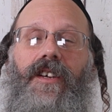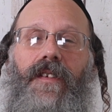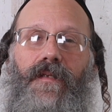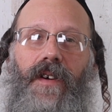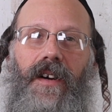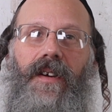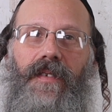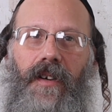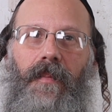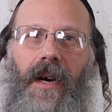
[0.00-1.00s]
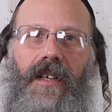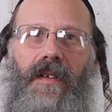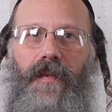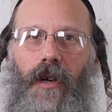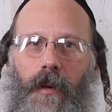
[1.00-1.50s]
you very, very much
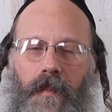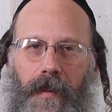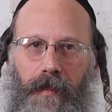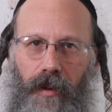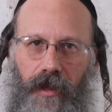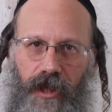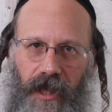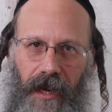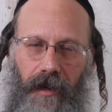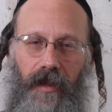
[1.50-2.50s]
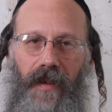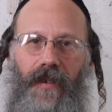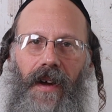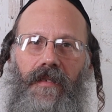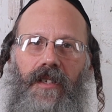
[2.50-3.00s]
for helping me build the channel. If
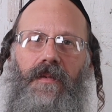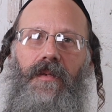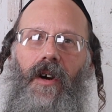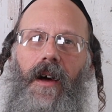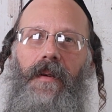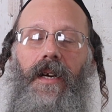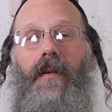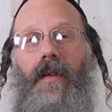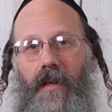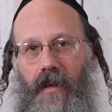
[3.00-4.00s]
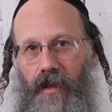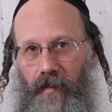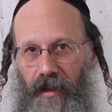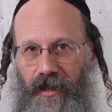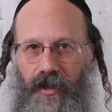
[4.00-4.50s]
you haven't subscribed yet,
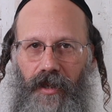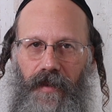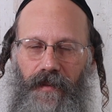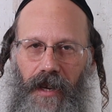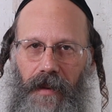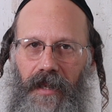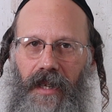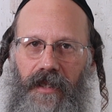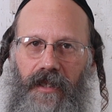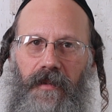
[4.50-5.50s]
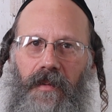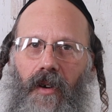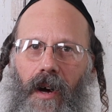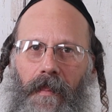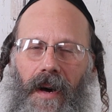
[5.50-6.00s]
please join the family and hit the
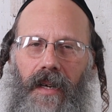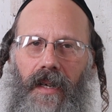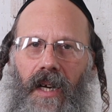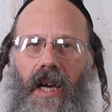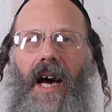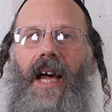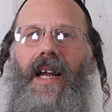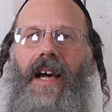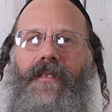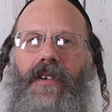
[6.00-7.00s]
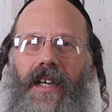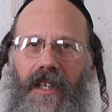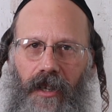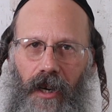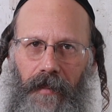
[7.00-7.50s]
subscribe button. I love
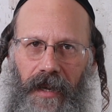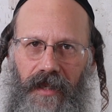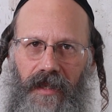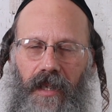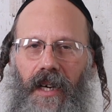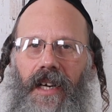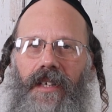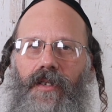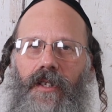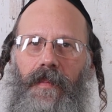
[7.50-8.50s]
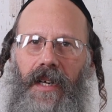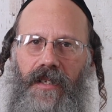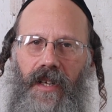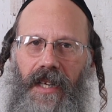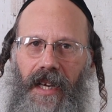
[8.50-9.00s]
reading comments. I get to as many
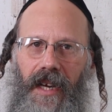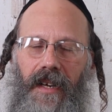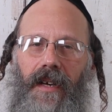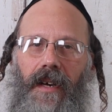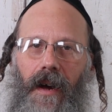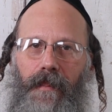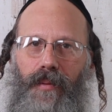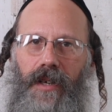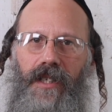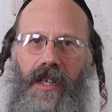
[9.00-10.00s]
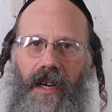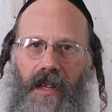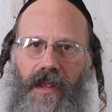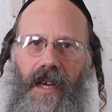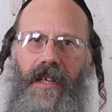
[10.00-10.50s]
as I can. I appreciate
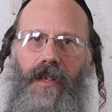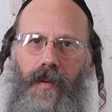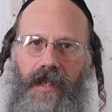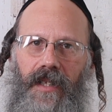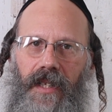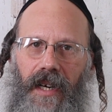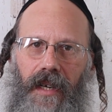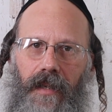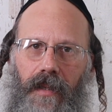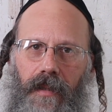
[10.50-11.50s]
it. Thank you once again.